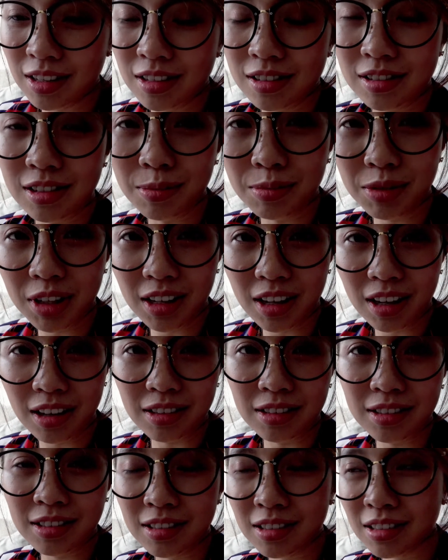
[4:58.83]
something
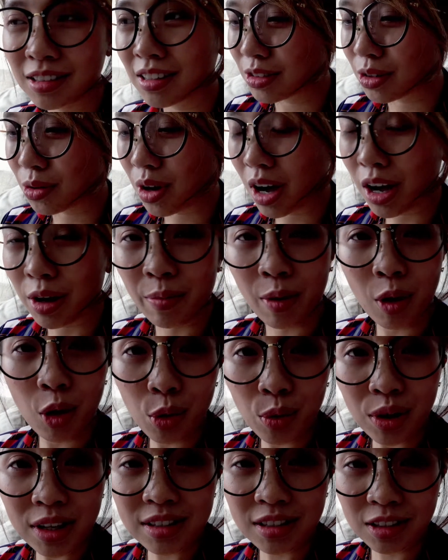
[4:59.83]
else. So I'm
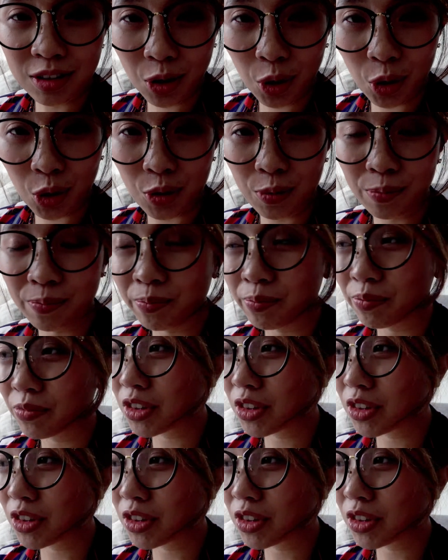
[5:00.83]
always at home.